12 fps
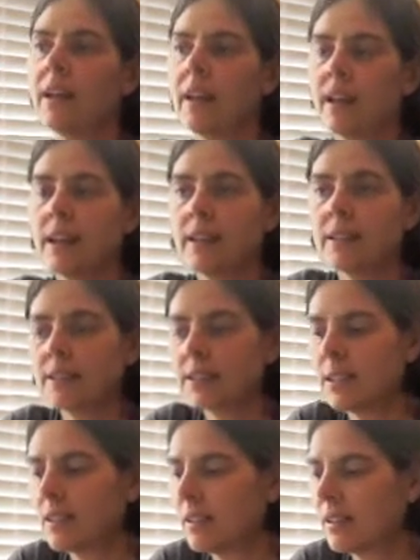and
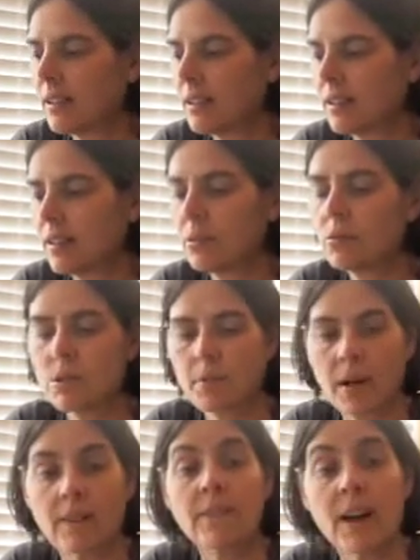there was
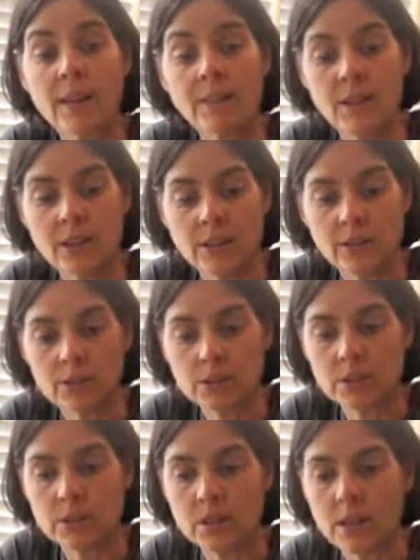about 5
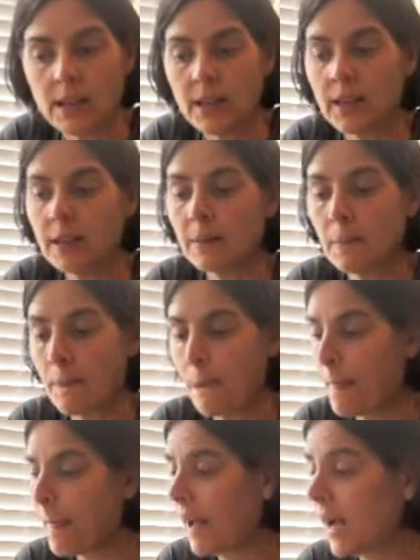videos, and
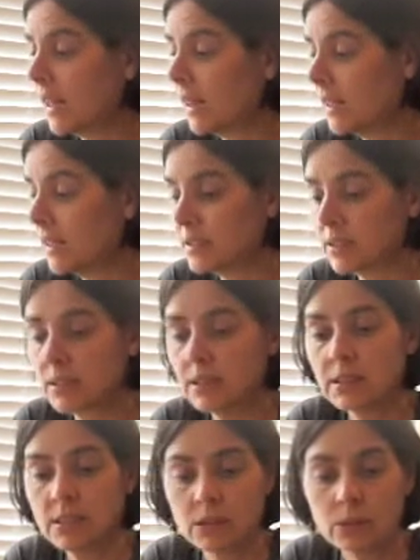I
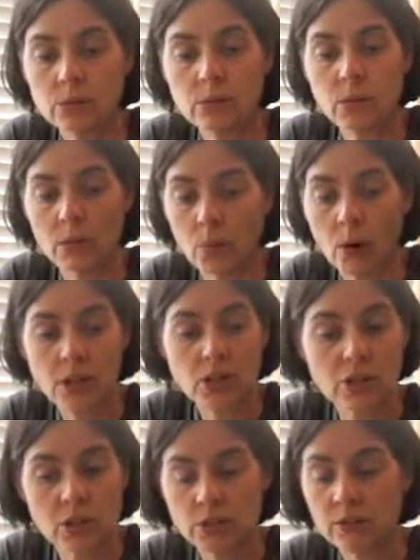listened to and
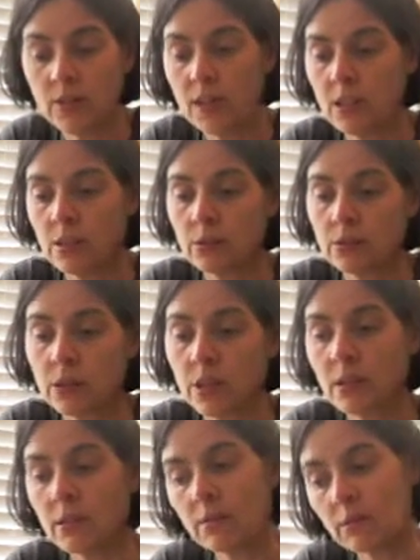watched those videos
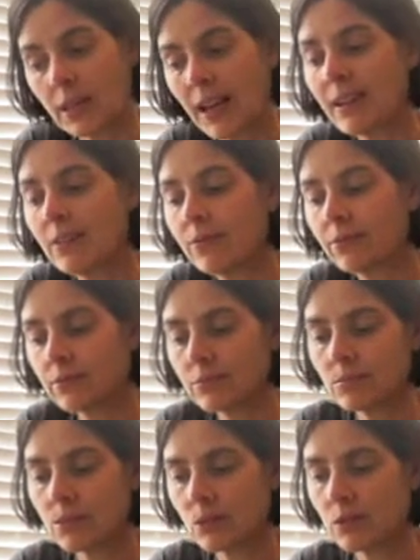and kind of
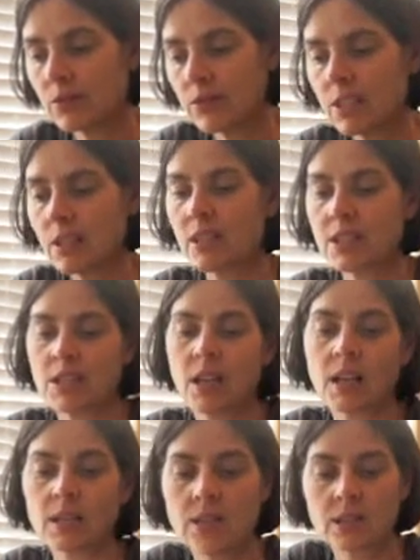sort of
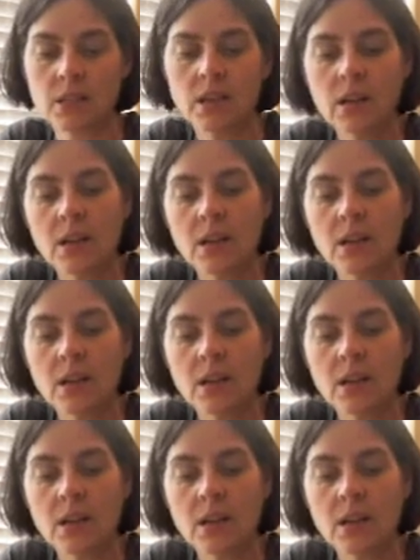synthesized